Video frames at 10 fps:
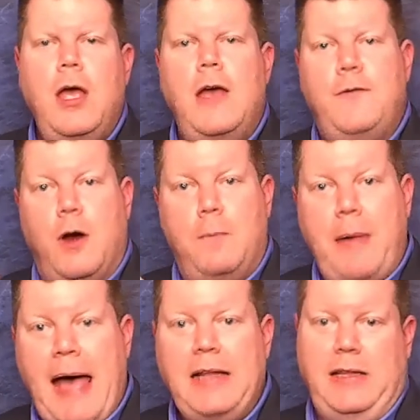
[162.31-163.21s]
If you're a
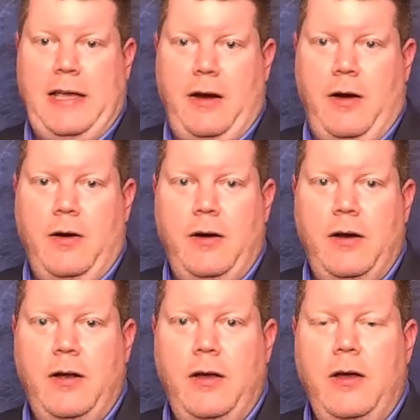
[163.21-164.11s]
bad leader,
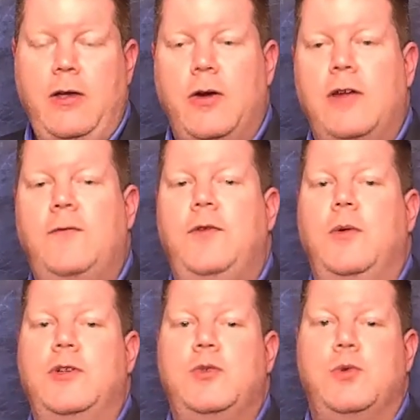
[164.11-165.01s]
your
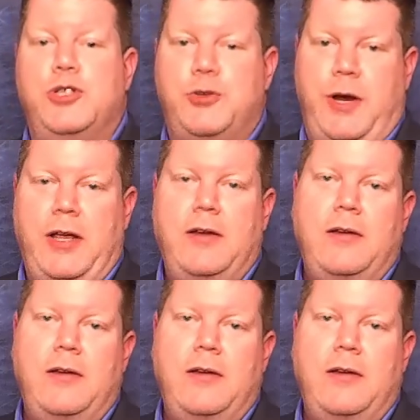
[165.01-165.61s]
influence will shrink.